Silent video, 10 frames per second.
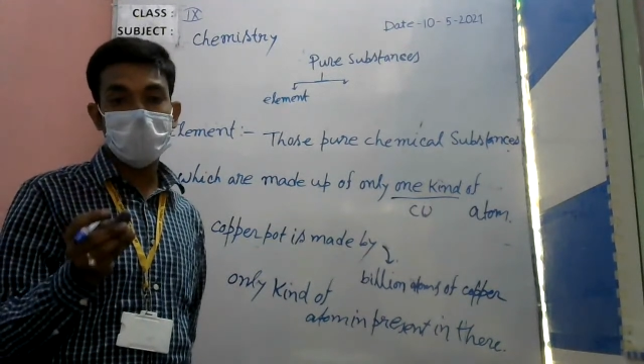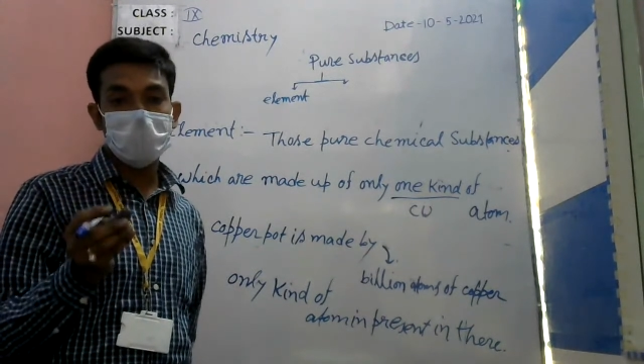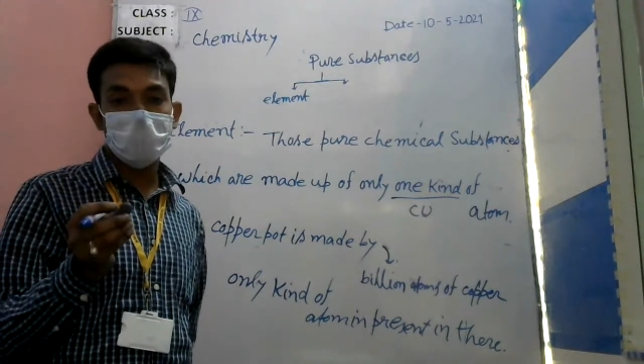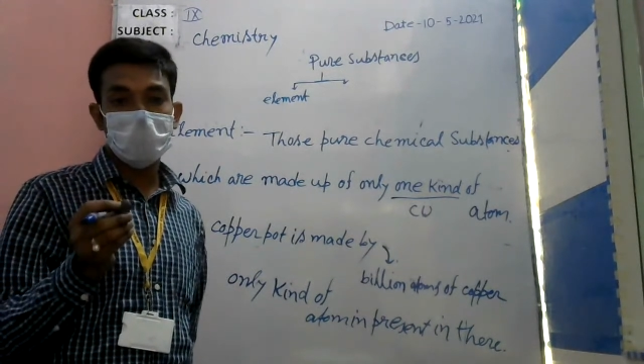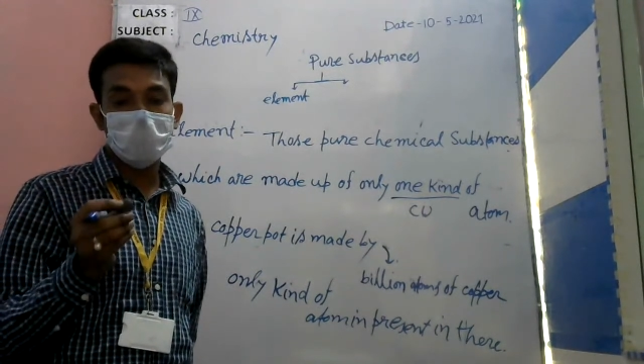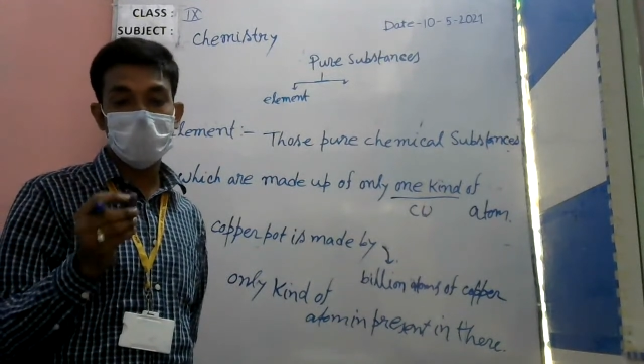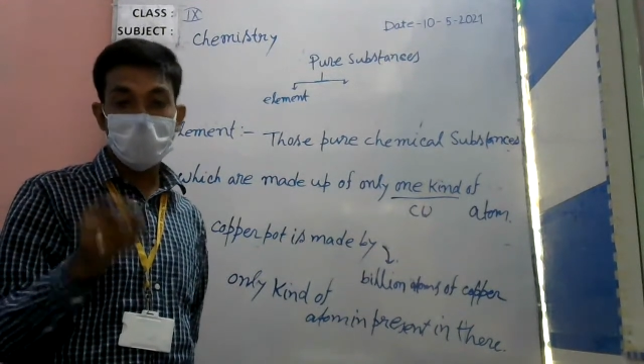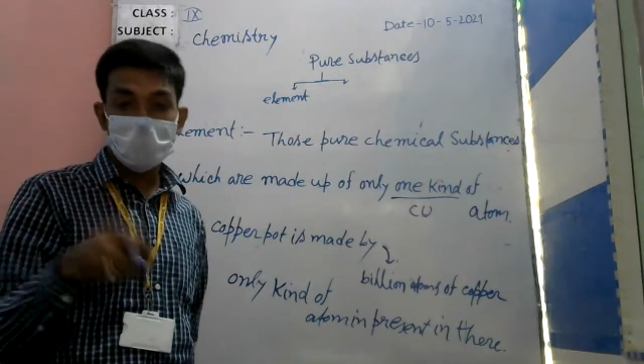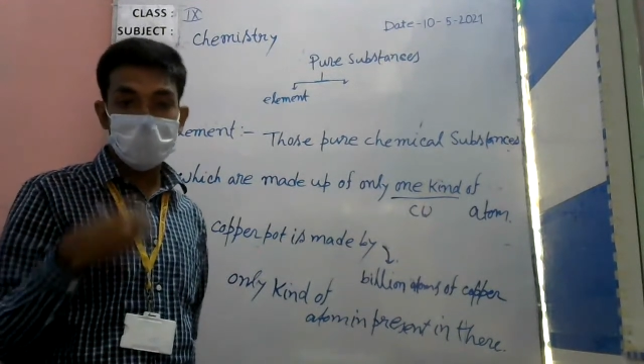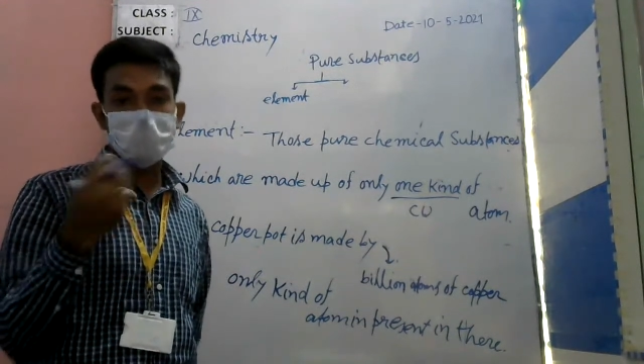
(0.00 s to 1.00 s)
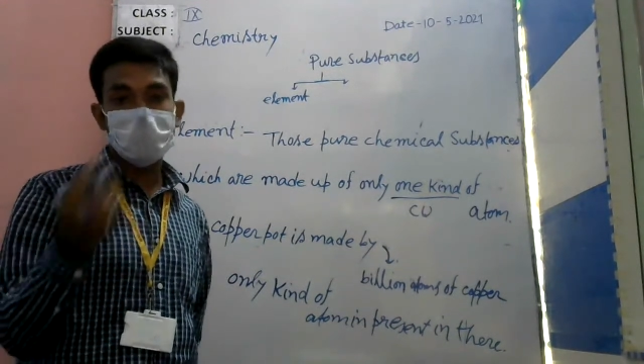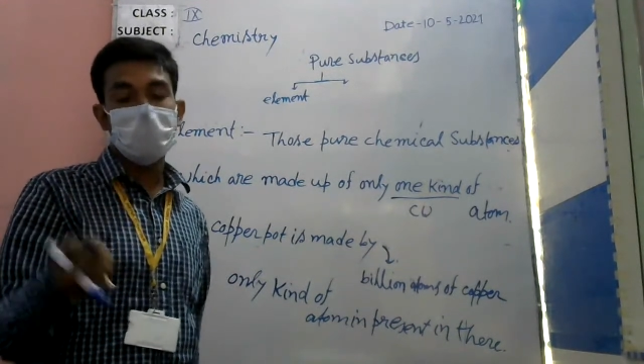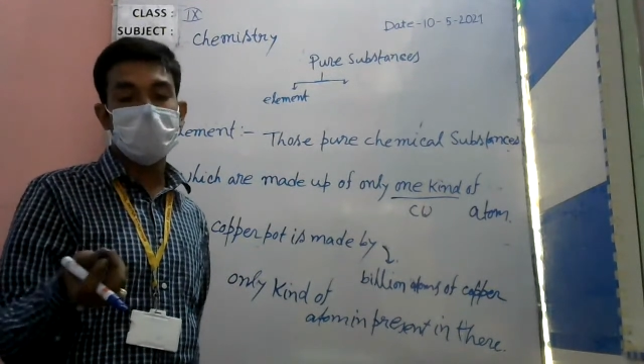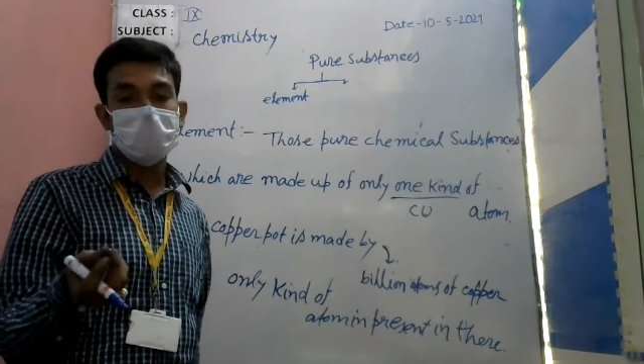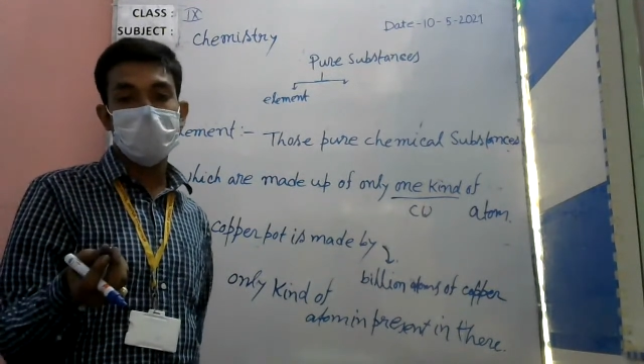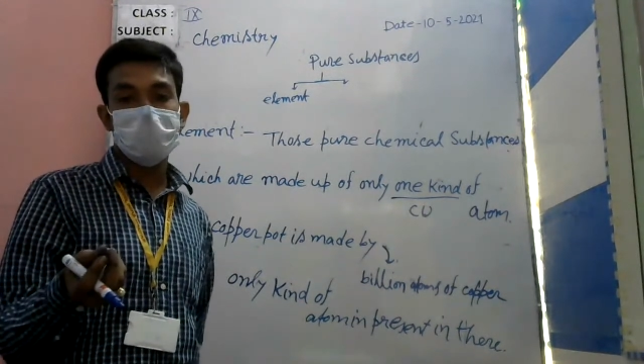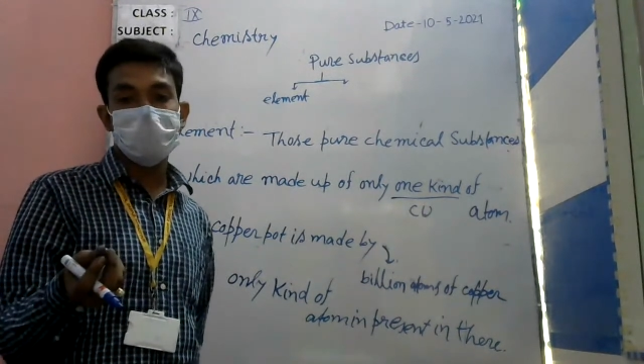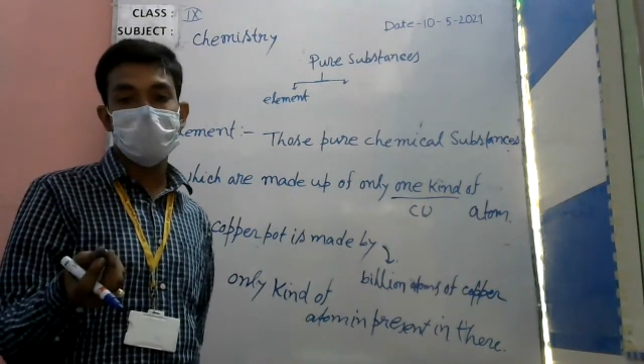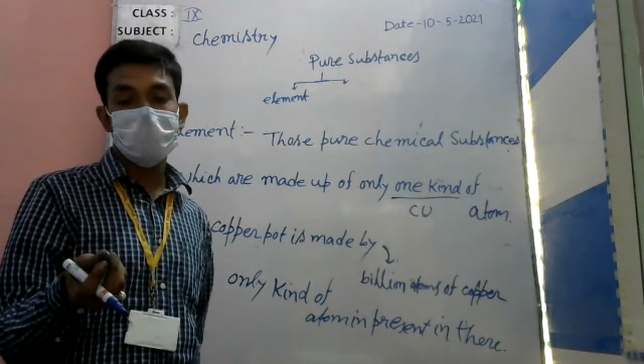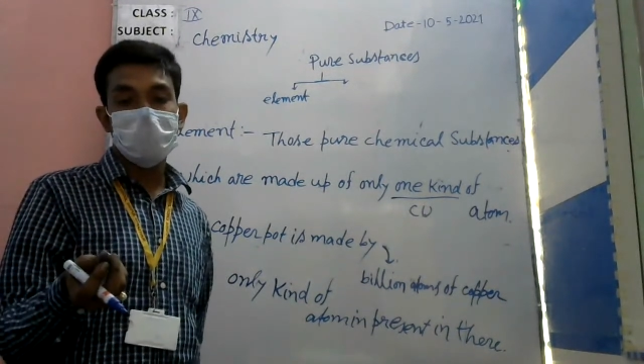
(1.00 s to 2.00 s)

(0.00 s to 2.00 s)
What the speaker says: number of more than one type